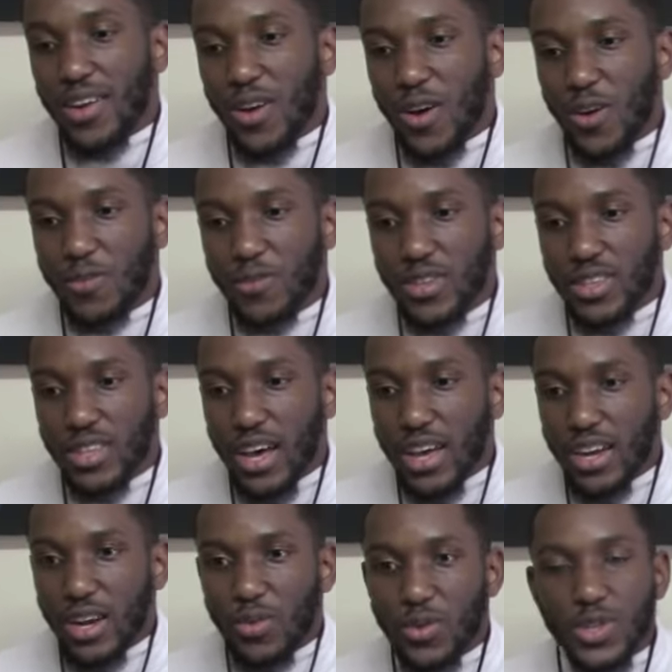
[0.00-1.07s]
after
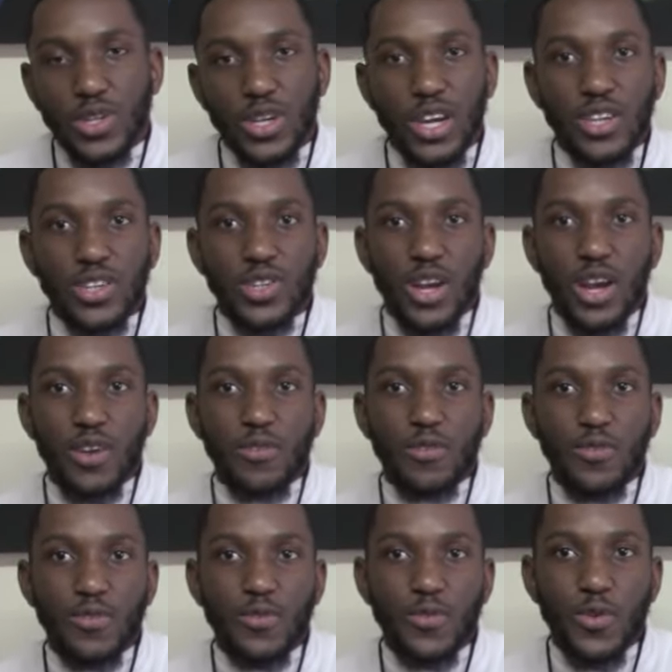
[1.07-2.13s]
that, I was trying to strive
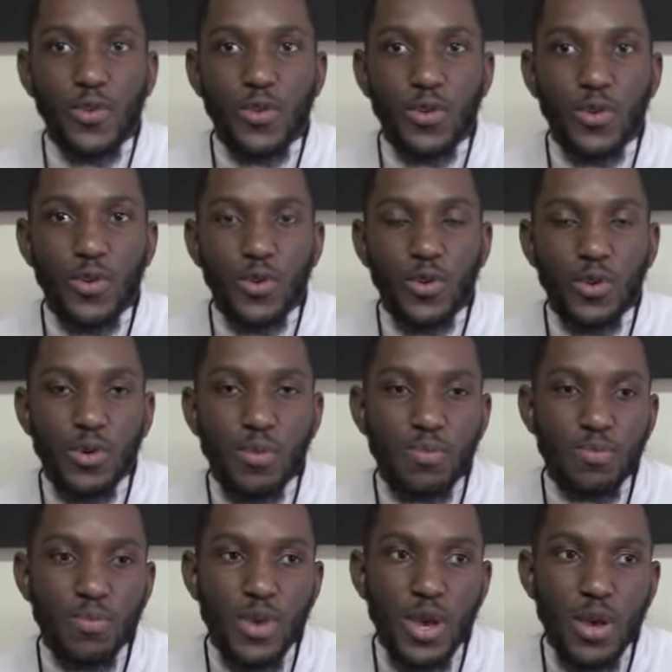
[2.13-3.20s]
for
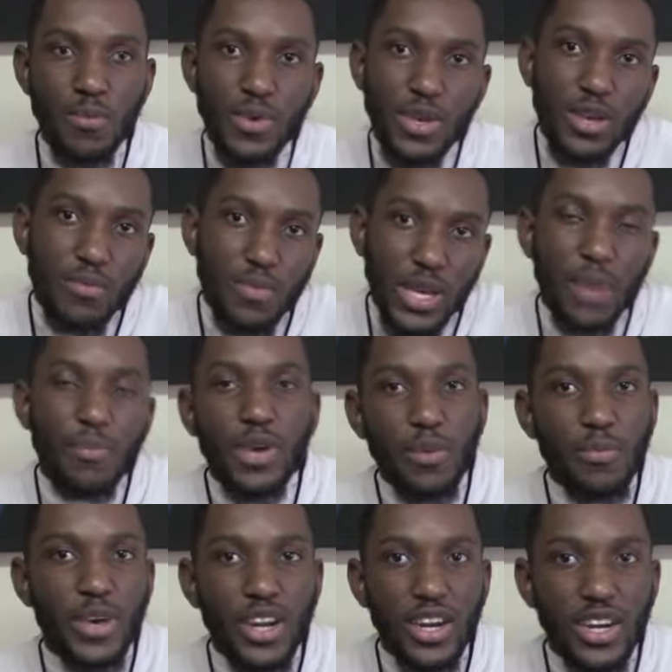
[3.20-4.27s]
becoming a
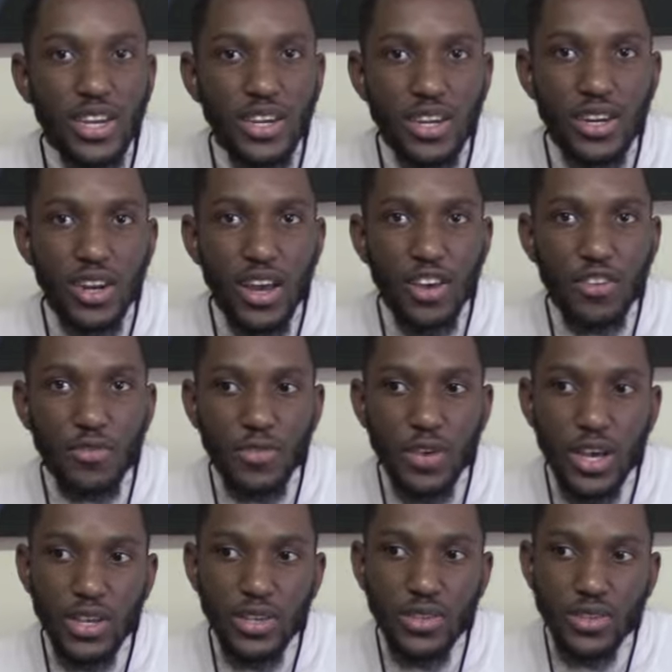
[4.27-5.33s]
better leader in life,
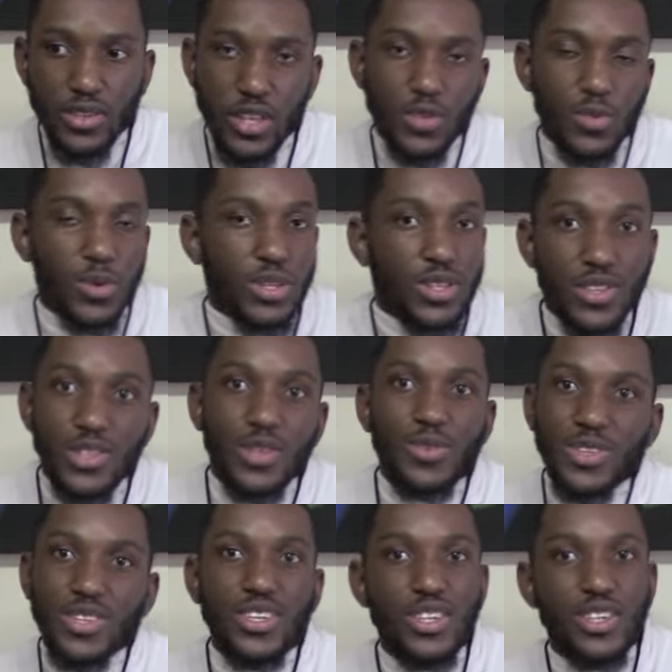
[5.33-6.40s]
as that's what
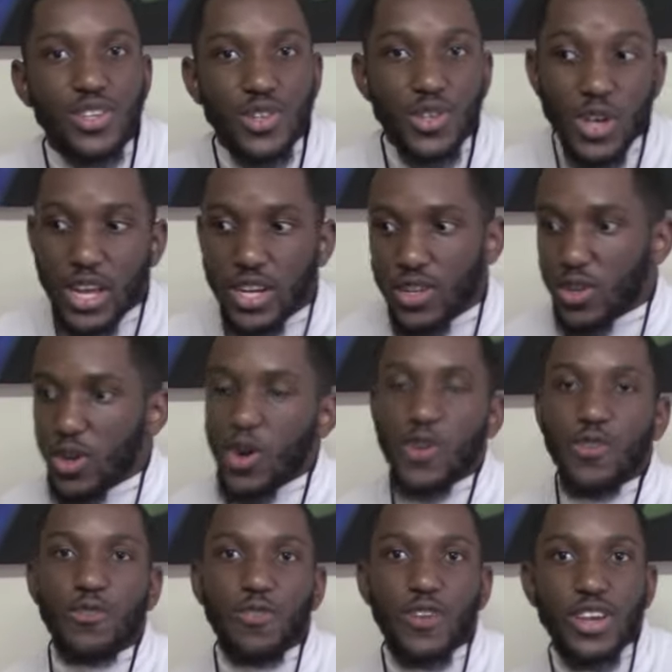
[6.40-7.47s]
Cedarwood teaches you, and your
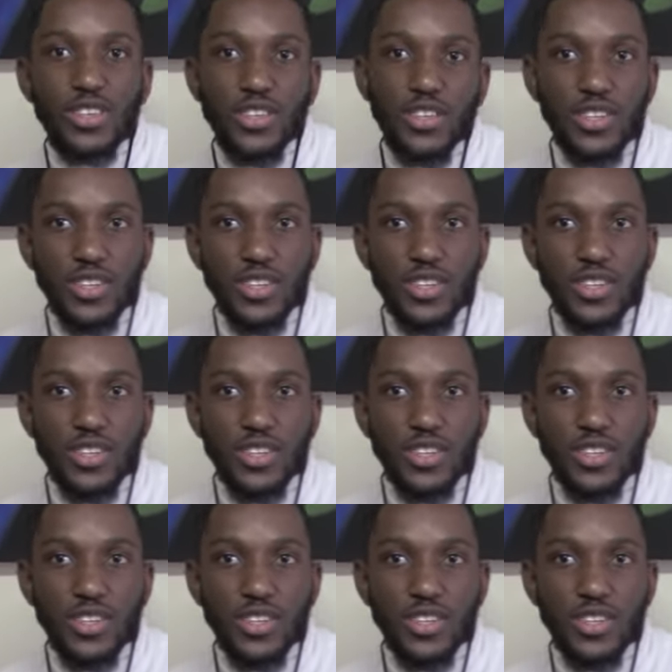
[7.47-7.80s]
own friends and the